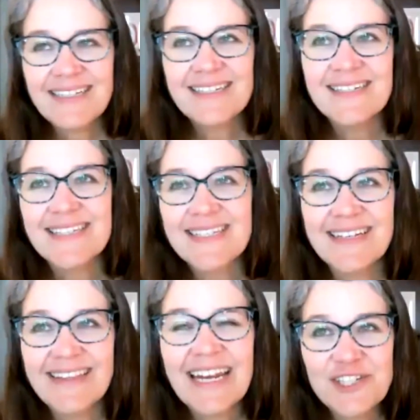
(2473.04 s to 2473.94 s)
is
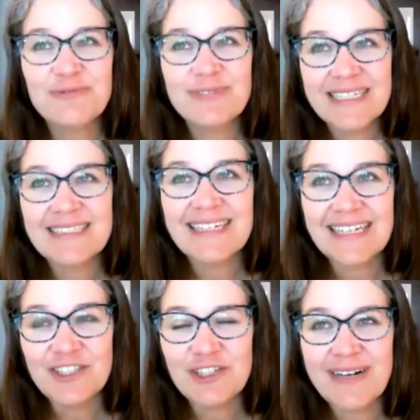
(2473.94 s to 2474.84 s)
that is really
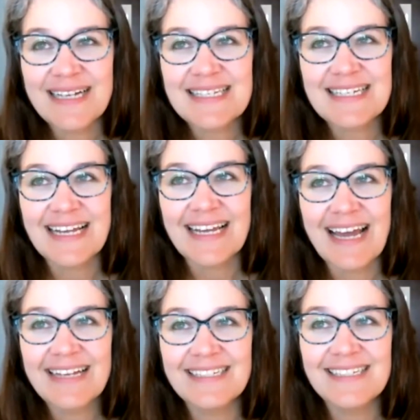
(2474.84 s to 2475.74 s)

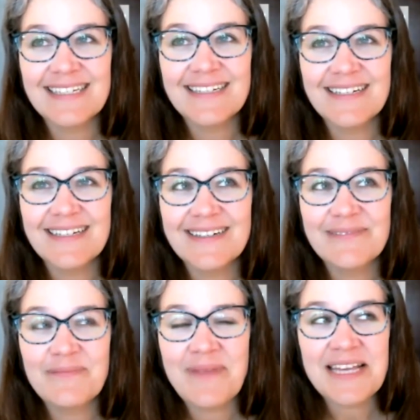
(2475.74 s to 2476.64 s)
interesting and
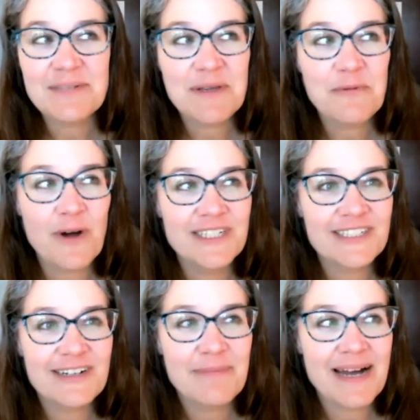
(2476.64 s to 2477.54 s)
makes me
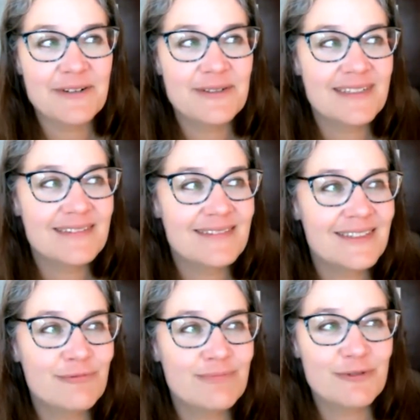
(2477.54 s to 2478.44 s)
wonder about
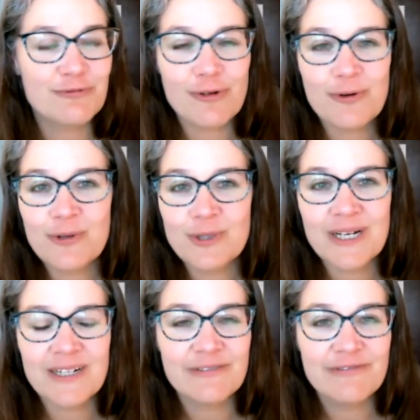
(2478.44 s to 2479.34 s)
the the role
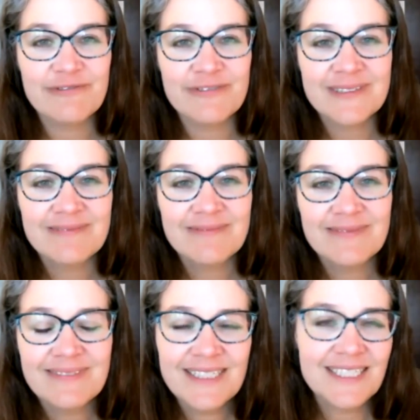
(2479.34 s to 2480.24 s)
of
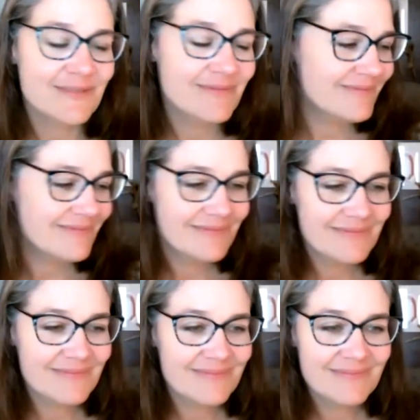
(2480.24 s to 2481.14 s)
you know
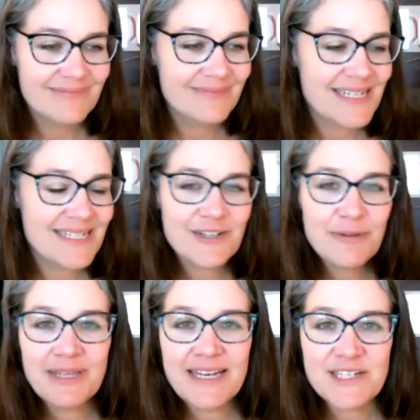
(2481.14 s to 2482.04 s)
is there
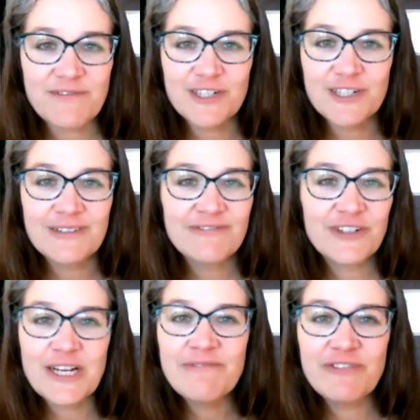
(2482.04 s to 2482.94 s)
a place for
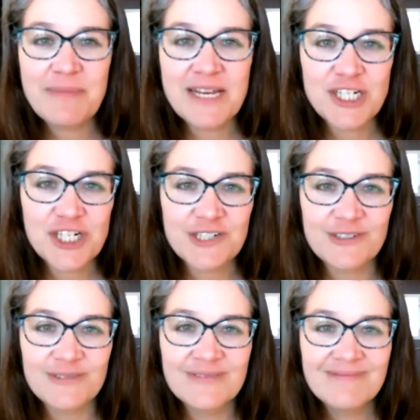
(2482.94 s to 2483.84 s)
for
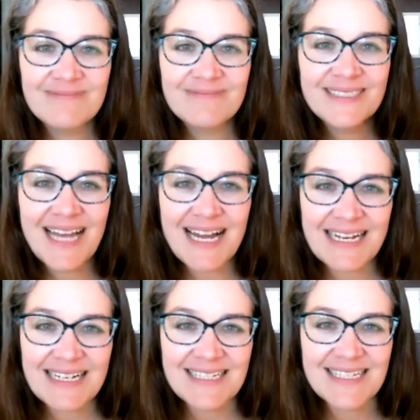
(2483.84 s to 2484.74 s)
informational
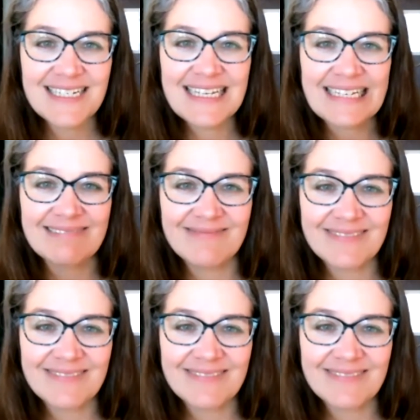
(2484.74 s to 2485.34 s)
signs to like